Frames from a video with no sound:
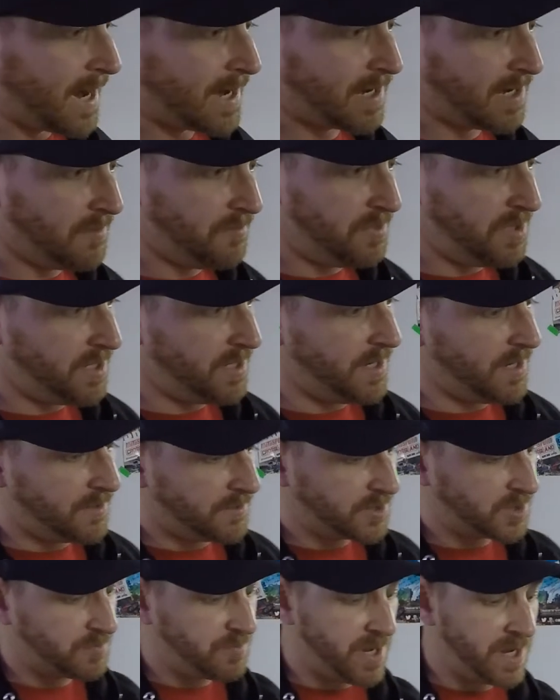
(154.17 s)
going to be,
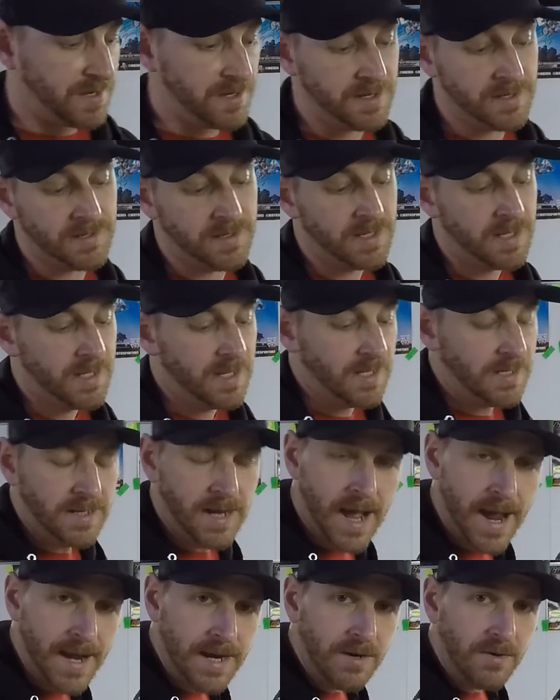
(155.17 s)
spending
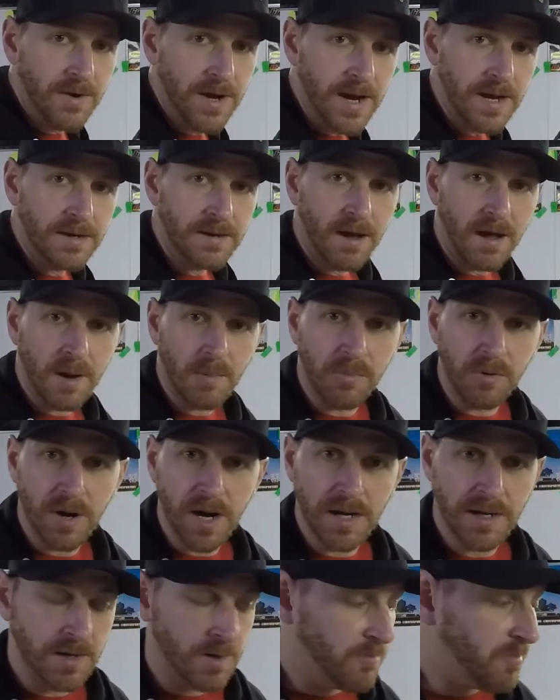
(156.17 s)
$9 grand on a
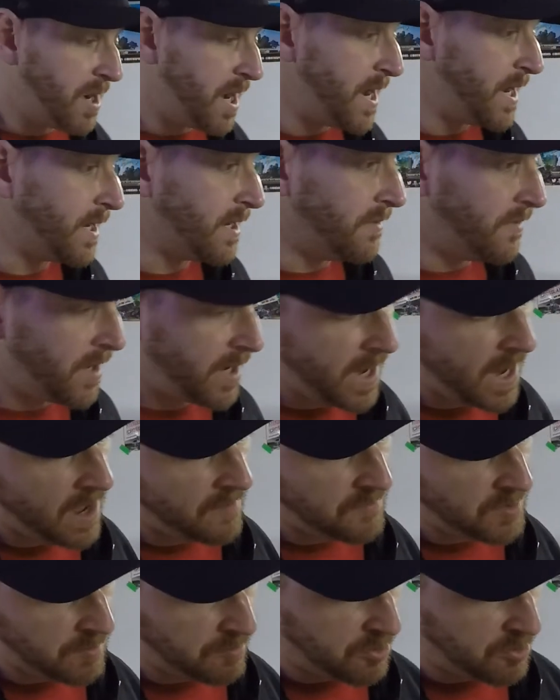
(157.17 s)
brand new bike and then having to